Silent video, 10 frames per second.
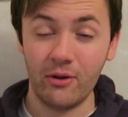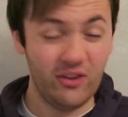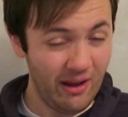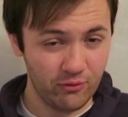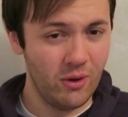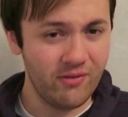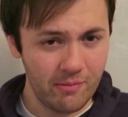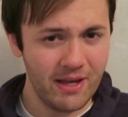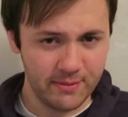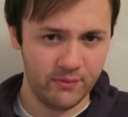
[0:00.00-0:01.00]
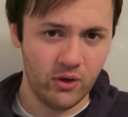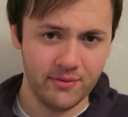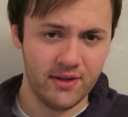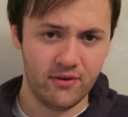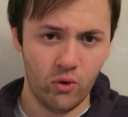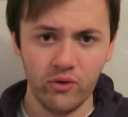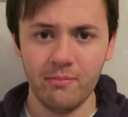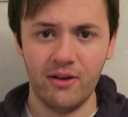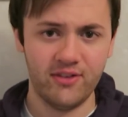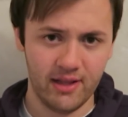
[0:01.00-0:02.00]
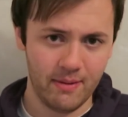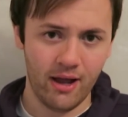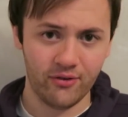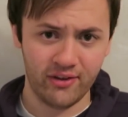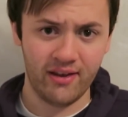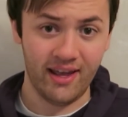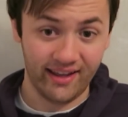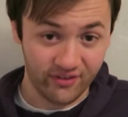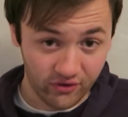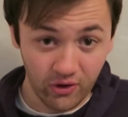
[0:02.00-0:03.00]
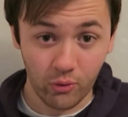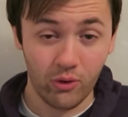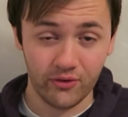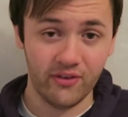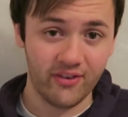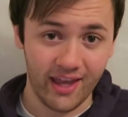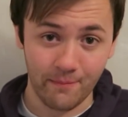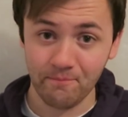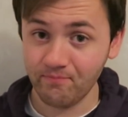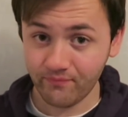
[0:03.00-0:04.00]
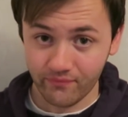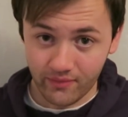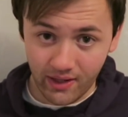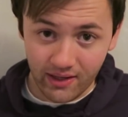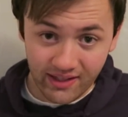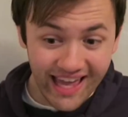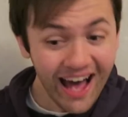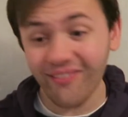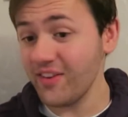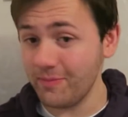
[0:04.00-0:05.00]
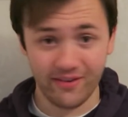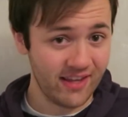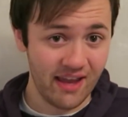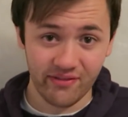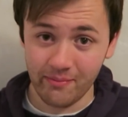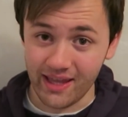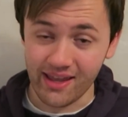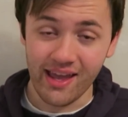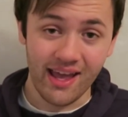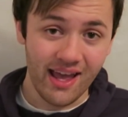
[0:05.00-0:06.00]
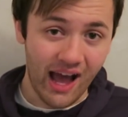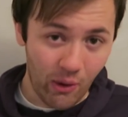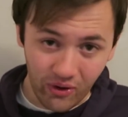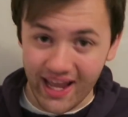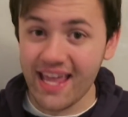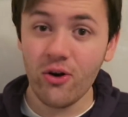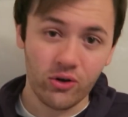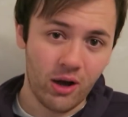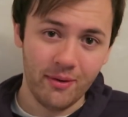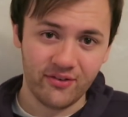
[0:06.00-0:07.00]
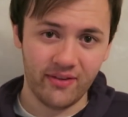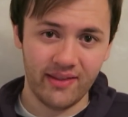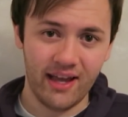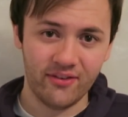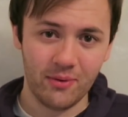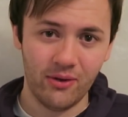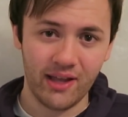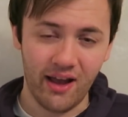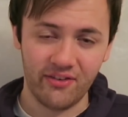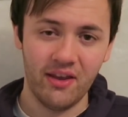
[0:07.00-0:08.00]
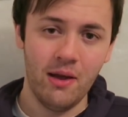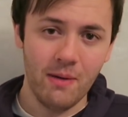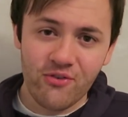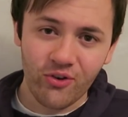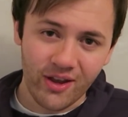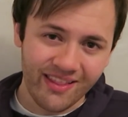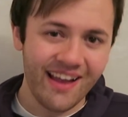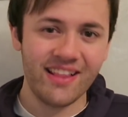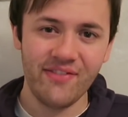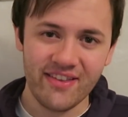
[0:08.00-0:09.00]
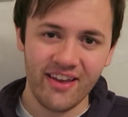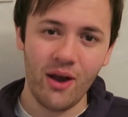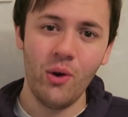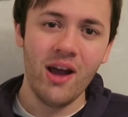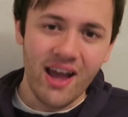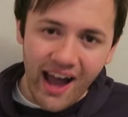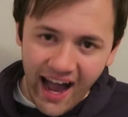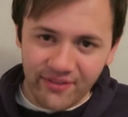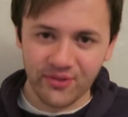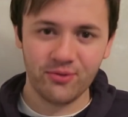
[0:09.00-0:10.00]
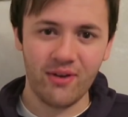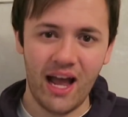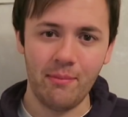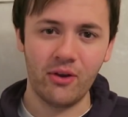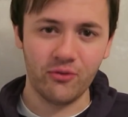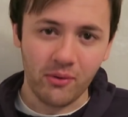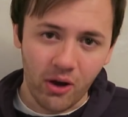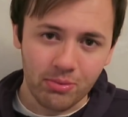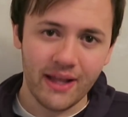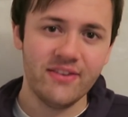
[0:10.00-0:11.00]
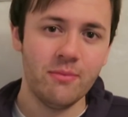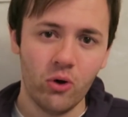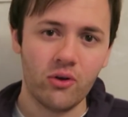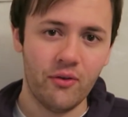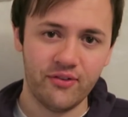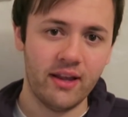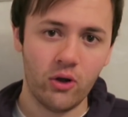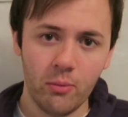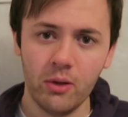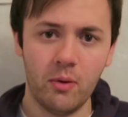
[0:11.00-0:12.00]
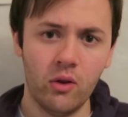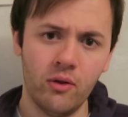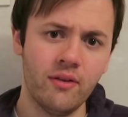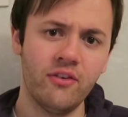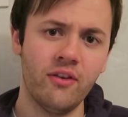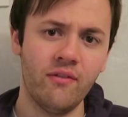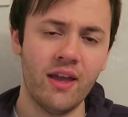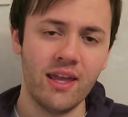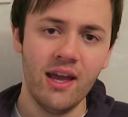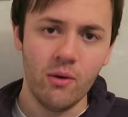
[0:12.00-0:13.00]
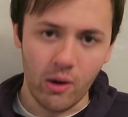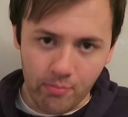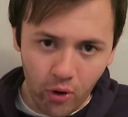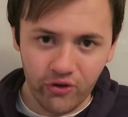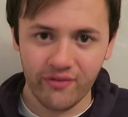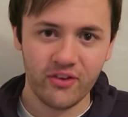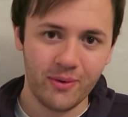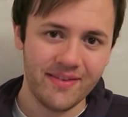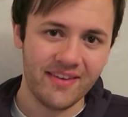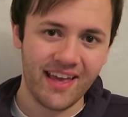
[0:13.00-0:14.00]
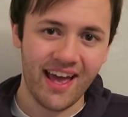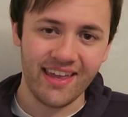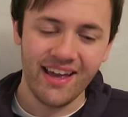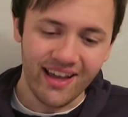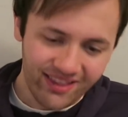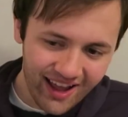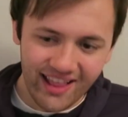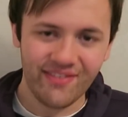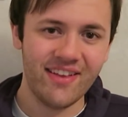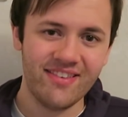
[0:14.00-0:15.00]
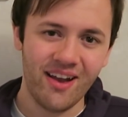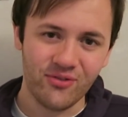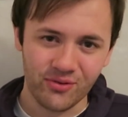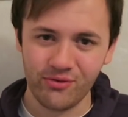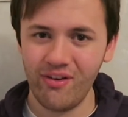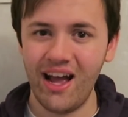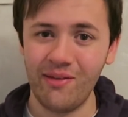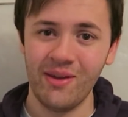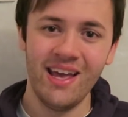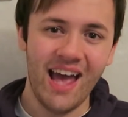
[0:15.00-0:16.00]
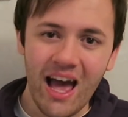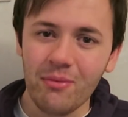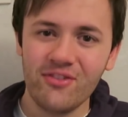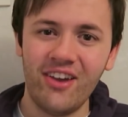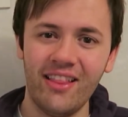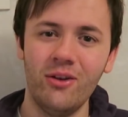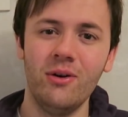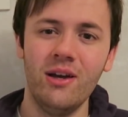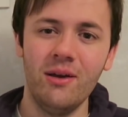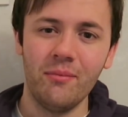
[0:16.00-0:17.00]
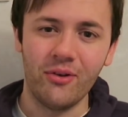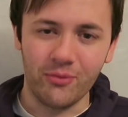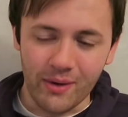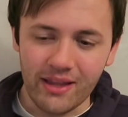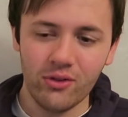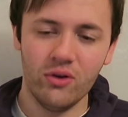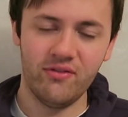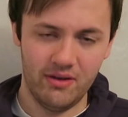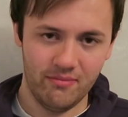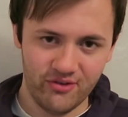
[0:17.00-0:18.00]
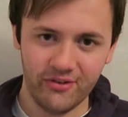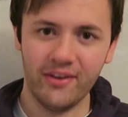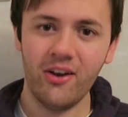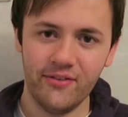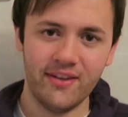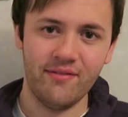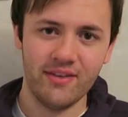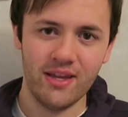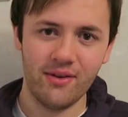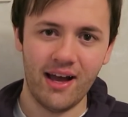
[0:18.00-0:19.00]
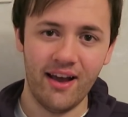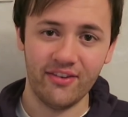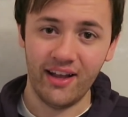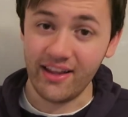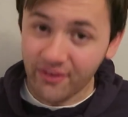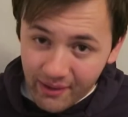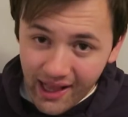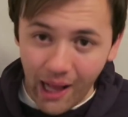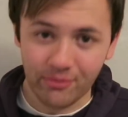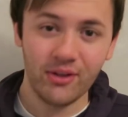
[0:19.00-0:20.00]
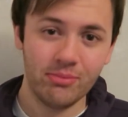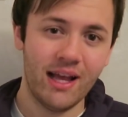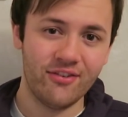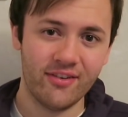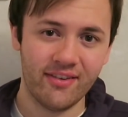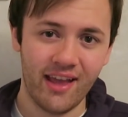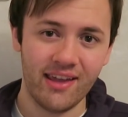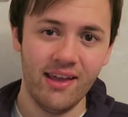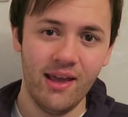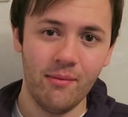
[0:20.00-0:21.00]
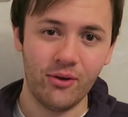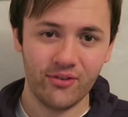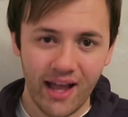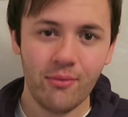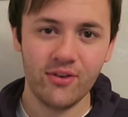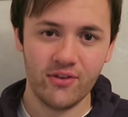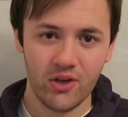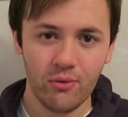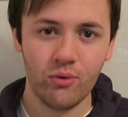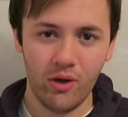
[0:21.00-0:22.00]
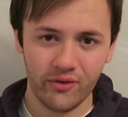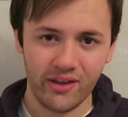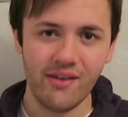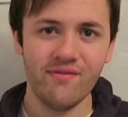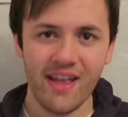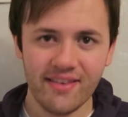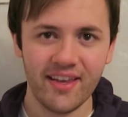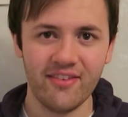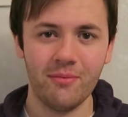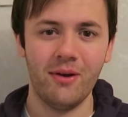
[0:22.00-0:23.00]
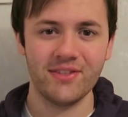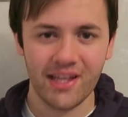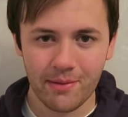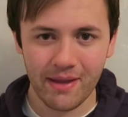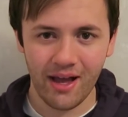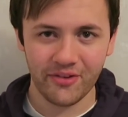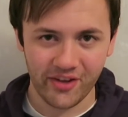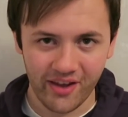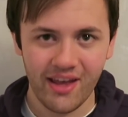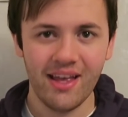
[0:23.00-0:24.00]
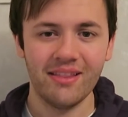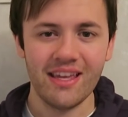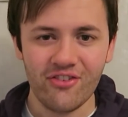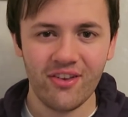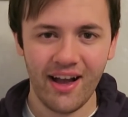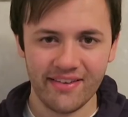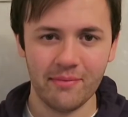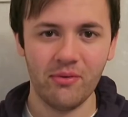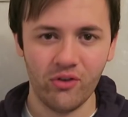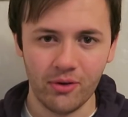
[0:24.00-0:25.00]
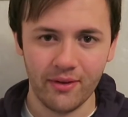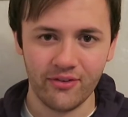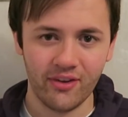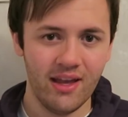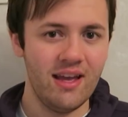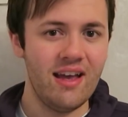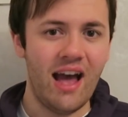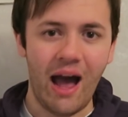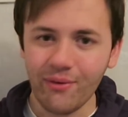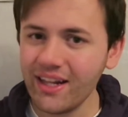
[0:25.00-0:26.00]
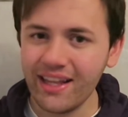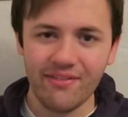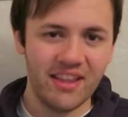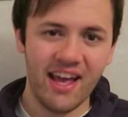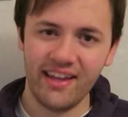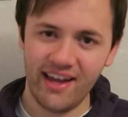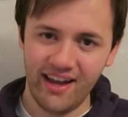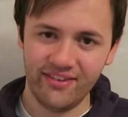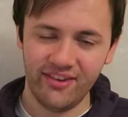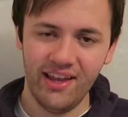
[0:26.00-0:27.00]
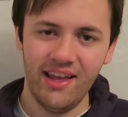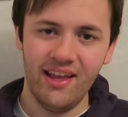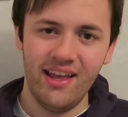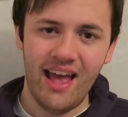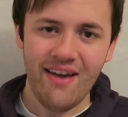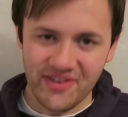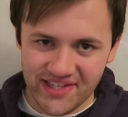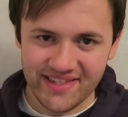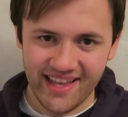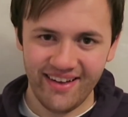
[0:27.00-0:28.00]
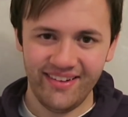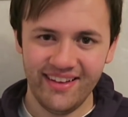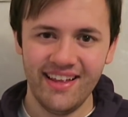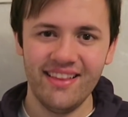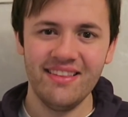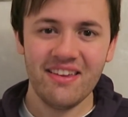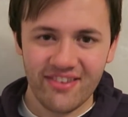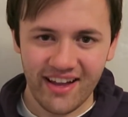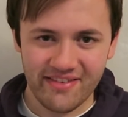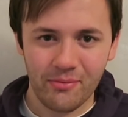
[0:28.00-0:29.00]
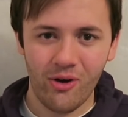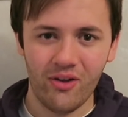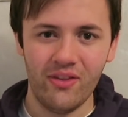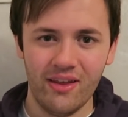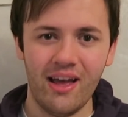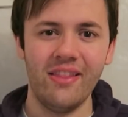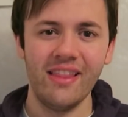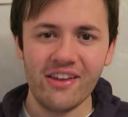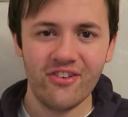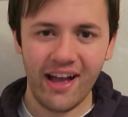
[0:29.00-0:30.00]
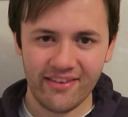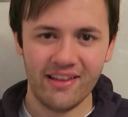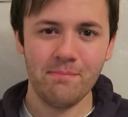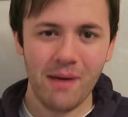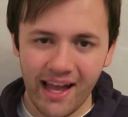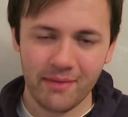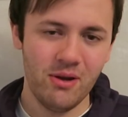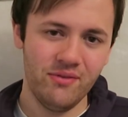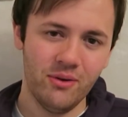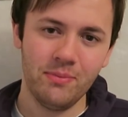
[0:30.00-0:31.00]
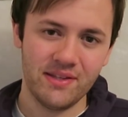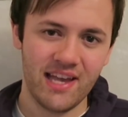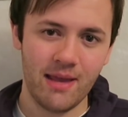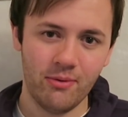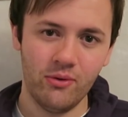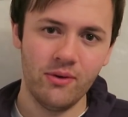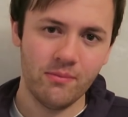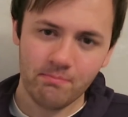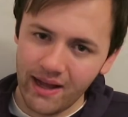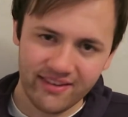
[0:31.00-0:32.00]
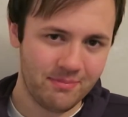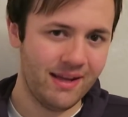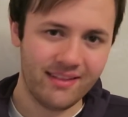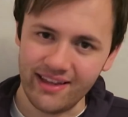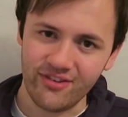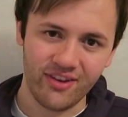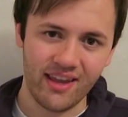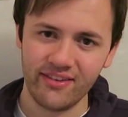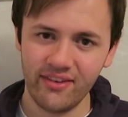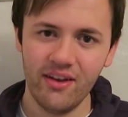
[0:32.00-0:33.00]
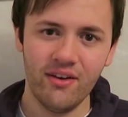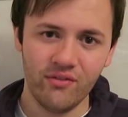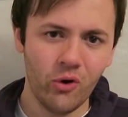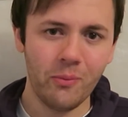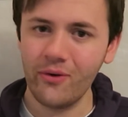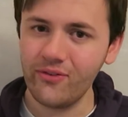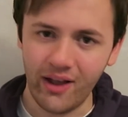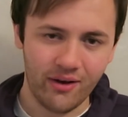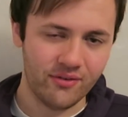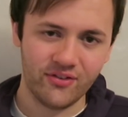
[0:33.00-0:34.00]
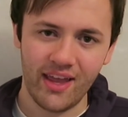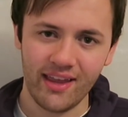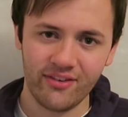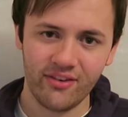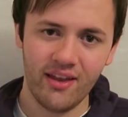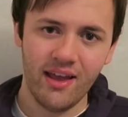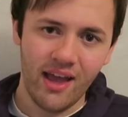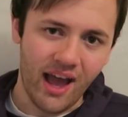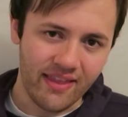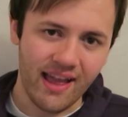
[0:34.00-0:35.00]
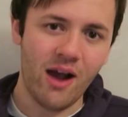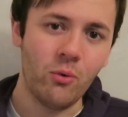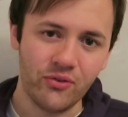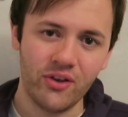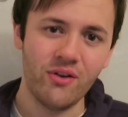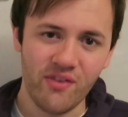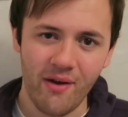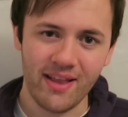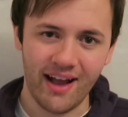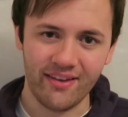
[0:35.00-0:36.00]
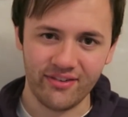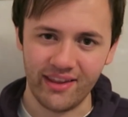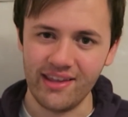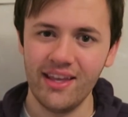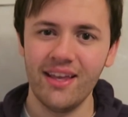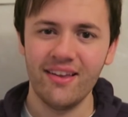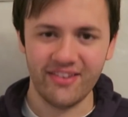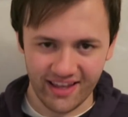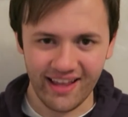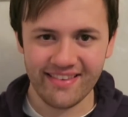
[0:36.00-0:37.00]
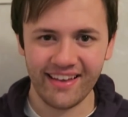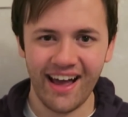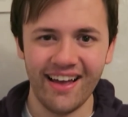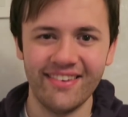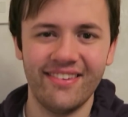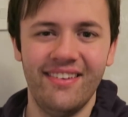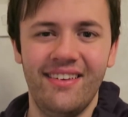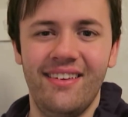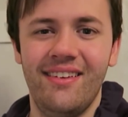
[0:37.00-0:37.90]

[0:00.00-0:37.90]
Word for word: Because that was one of our best performances under Marcelo Bielsa against a top quality team. Kalvin's best game for me. I want to hear your comments on that as well, guys. Make sure you like the video and subscribe because we've got plenty more content coming up on All Leeds TV. We're pushing for 20k. Like the video, subscribe, help the channel because we love producing content for you guys. And it's been an absolute pleasure today because that was a top quality, vintage Marcelo Bielsa, Leeds United performance. I'm going to leave it there, guys. Everton nil, Leeds United 1, and Leeds United are back moving up the table, back to -back clean sheets, four points out of six, and that will do very nicely. See you later, guys.